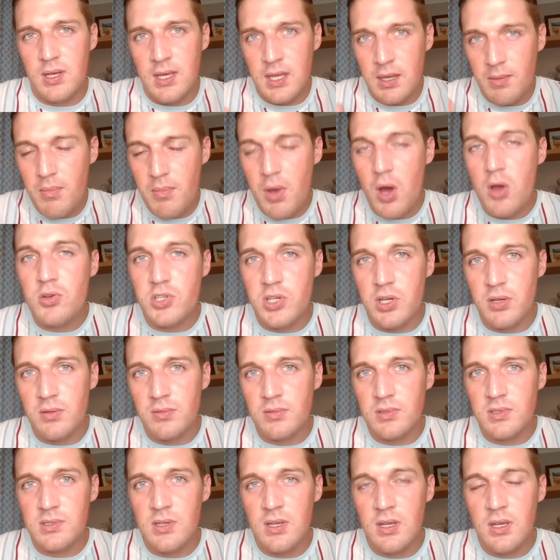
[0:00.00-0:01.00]
in
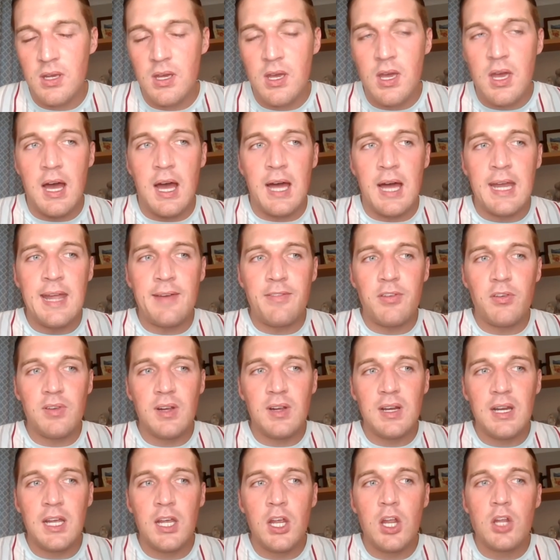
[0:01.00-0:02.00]
emotions i never
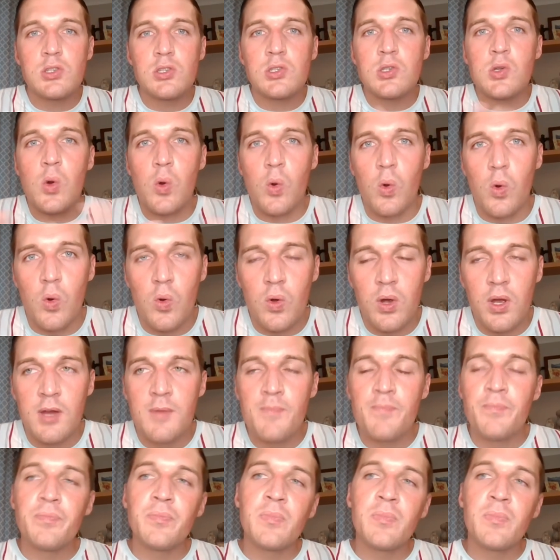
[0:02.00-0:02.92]
really talk